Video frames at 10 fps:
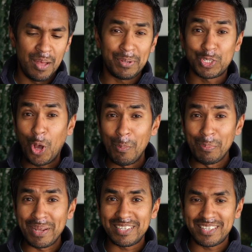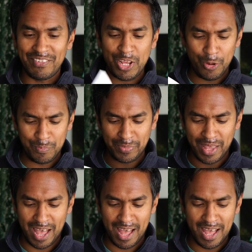But to complement the video,
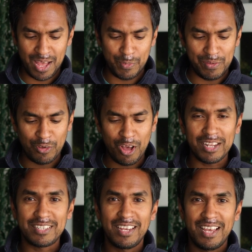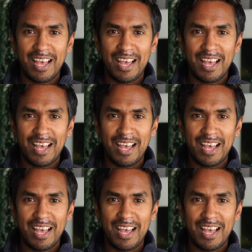we've got